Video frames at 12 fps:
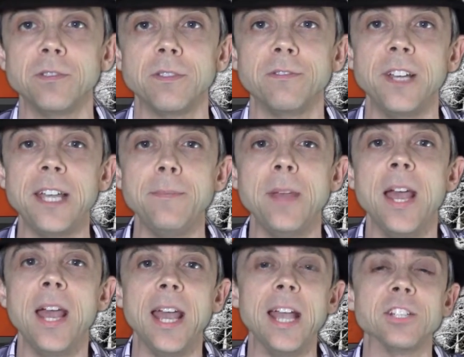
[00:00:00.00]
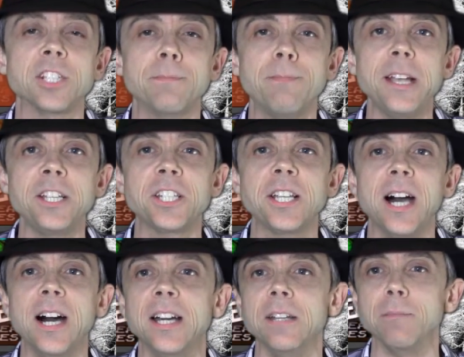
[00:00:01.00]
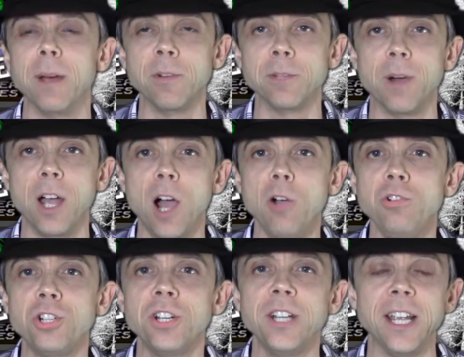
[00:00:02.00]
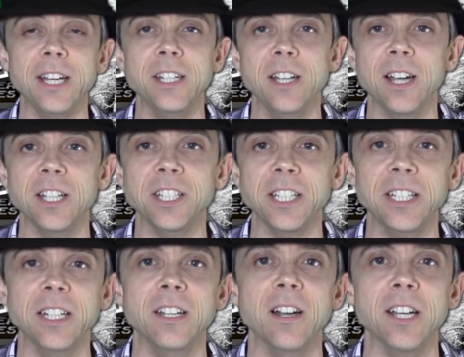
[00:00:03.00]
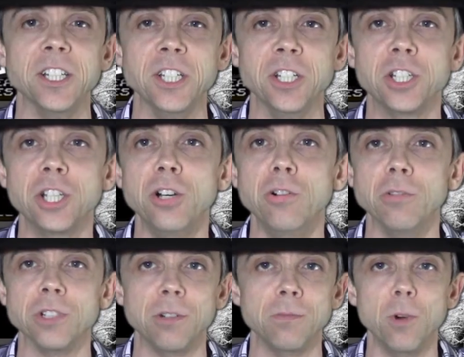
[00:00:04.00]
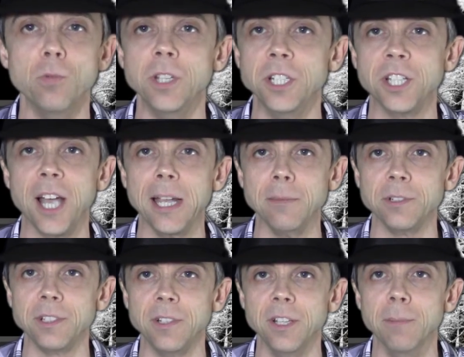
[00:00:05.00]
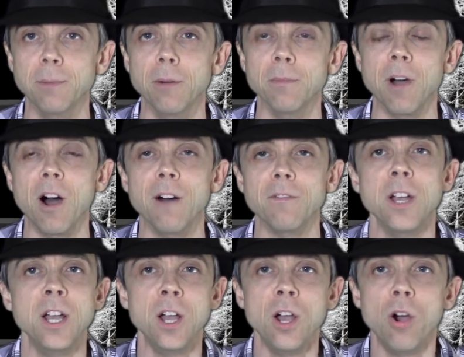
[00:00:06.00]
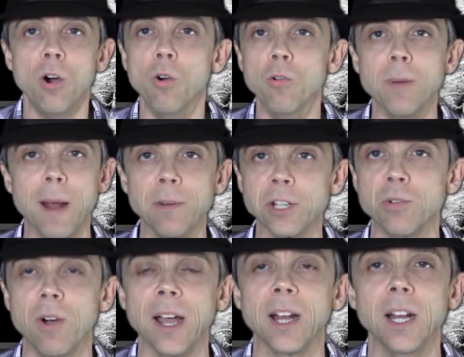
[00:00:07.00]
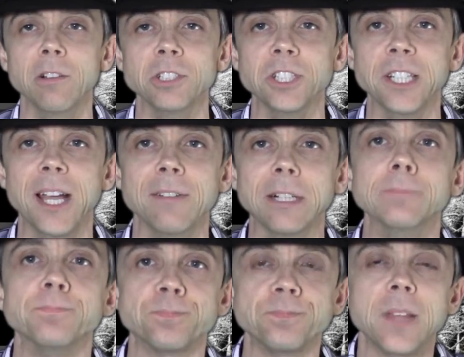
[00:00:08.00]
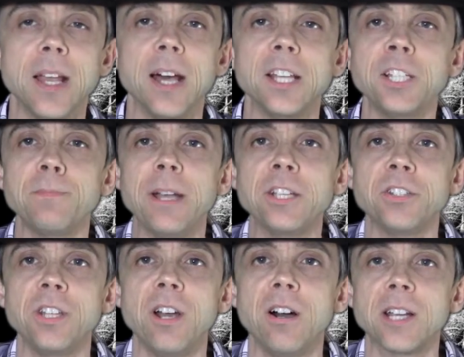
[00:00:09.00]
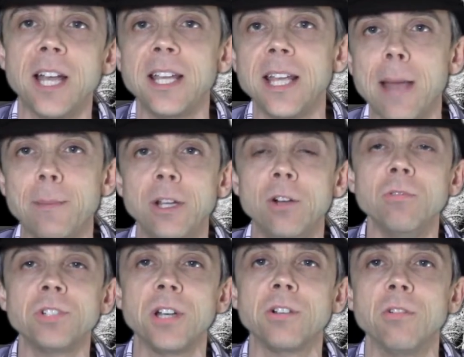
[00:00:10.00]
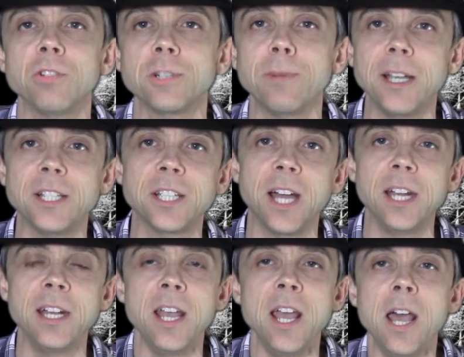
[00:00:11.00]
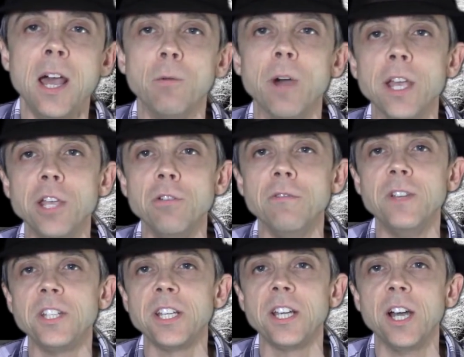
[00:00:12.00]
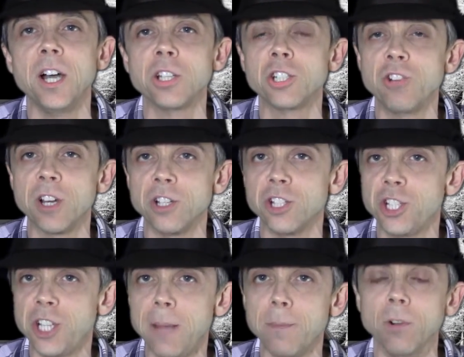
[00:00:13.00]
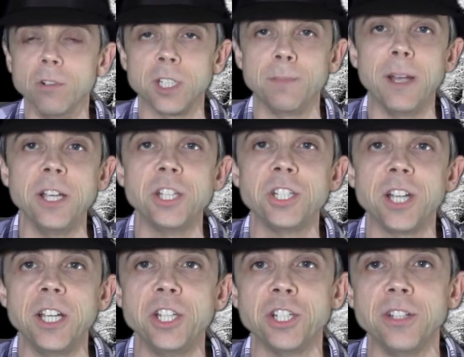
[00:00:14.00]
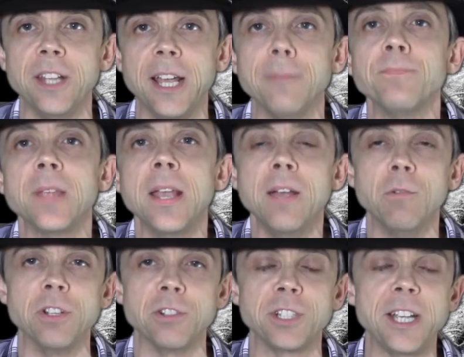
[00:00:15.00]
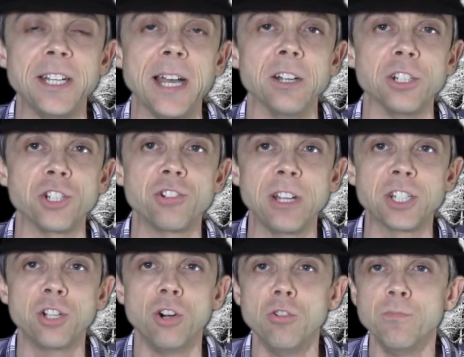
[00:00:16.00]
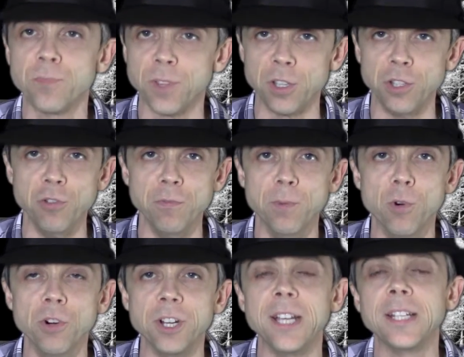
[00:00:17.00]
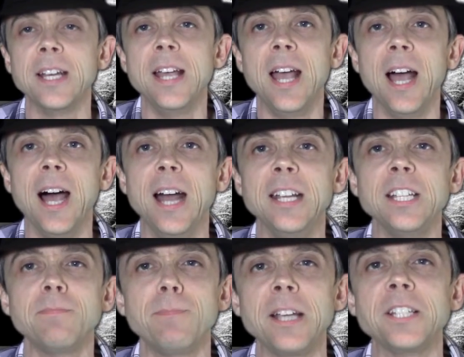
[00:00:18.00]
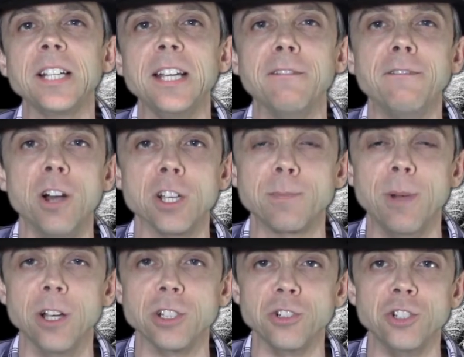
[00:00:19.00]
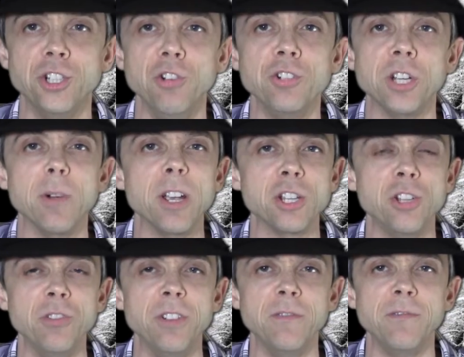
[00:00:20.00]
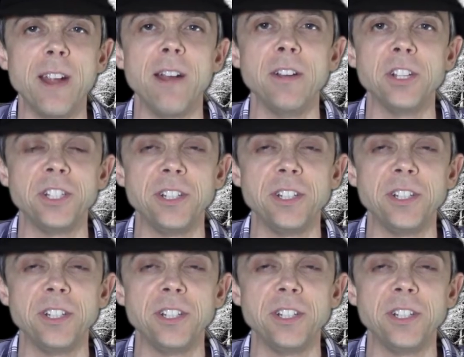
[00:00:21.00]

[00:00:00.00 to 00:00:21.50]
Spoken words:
theme, it's Space Gun, published by Ocean in 1992. So all these games in the bottom half, all published quite close together. This is based on the arcade cabinet, also called Space Gun, where you visit a stricken ship or space station there, which is sent out a distress call, you board it, and it's basically a first-person shooter where you're shooting various